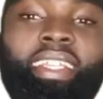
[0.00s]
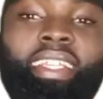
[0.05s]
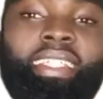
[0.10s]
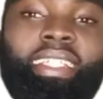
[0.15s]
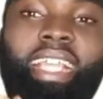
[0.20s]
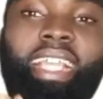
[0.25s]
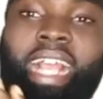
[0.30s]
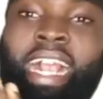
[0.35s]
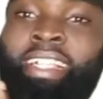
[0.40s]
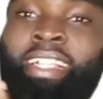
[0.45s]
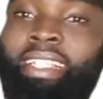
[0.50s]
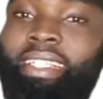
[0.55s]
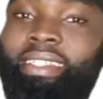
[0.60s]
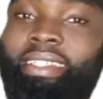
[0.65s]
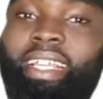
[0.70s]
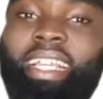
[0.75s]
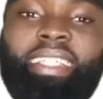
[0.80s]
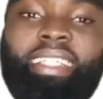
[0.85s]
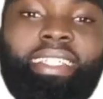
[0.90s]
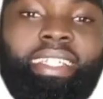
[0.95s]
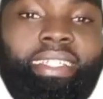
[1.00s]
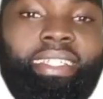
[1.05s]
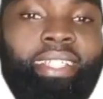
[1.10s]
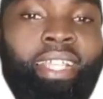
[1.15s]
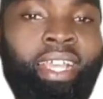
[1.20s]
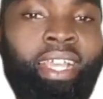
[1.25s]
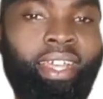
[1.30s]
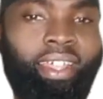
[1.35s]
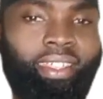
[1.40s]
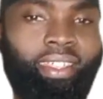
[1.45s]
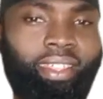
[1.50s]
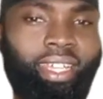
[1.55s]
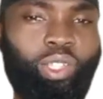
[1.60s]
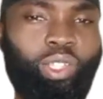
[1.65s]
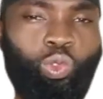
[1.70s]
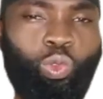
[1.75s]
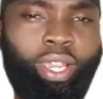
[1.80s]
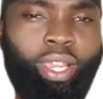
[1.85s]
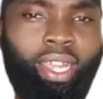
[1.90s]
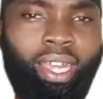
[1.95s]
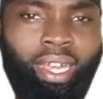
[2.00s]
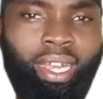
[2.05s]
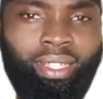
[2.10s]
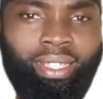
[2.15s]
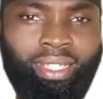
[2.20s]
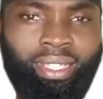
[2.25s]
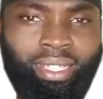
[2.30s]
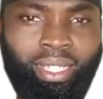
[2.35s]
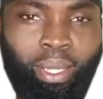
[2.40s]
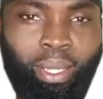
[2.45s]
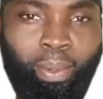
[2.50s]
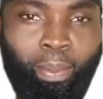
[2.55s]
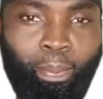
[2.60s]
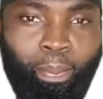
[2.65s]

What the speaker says: these exercises that we had